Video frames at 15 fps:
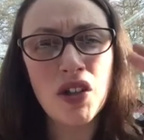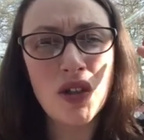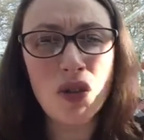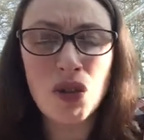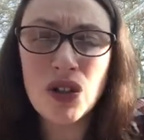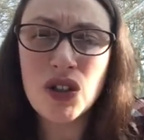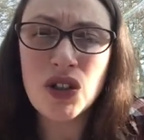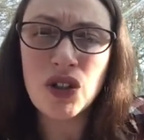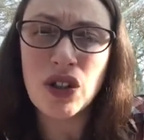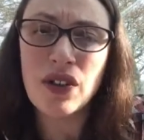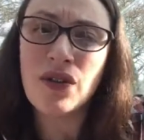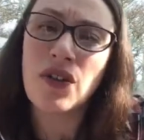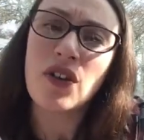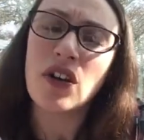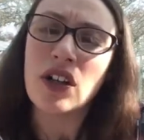storage
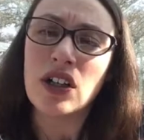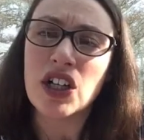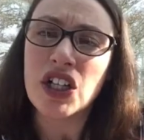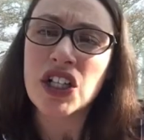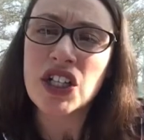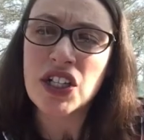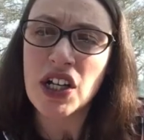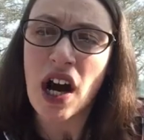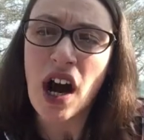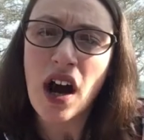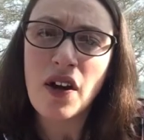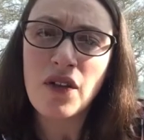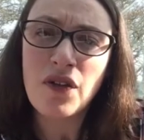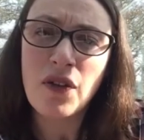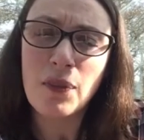unit for all our
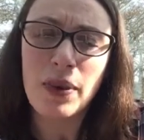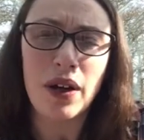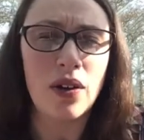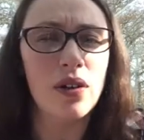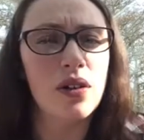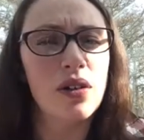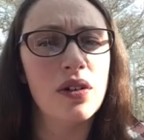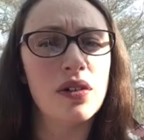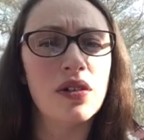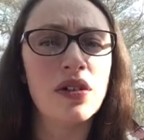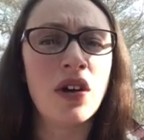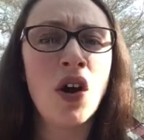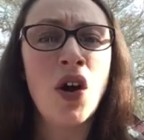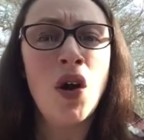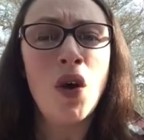stuff because